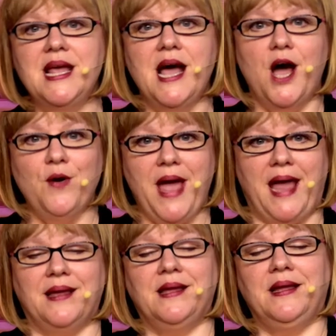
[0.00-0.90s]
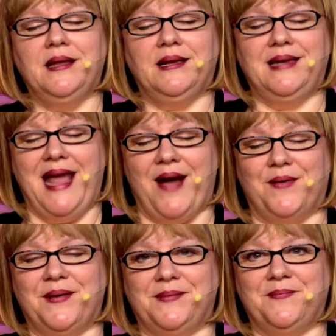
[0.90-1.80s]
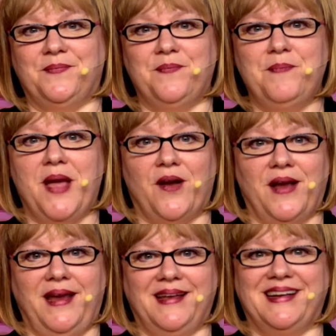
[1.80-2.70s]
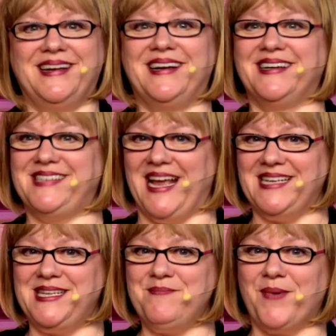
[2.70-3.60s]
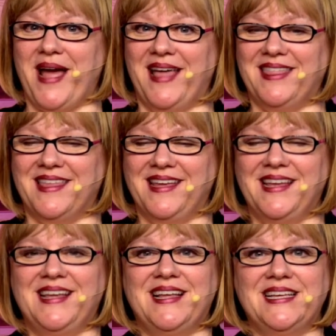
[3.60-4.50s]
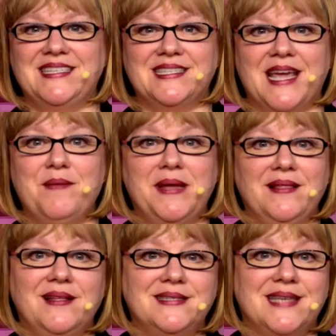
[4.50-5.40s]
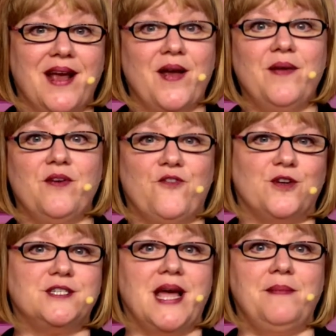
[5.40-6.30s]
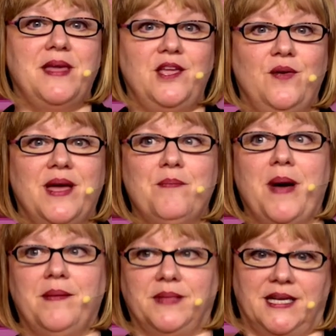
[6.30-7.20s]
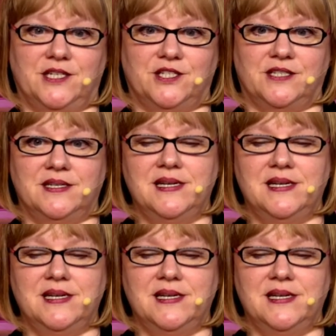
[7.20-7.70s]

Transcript: Okay, now, Mary, take a deep breath. This is going to be a little scary the first time that you hit publish.